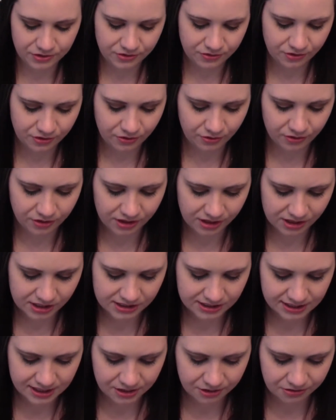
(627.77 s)
so you can go to the
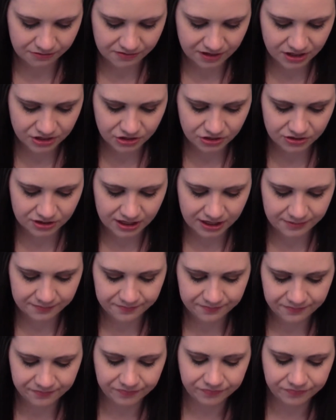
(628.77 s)
casino if that's your thing.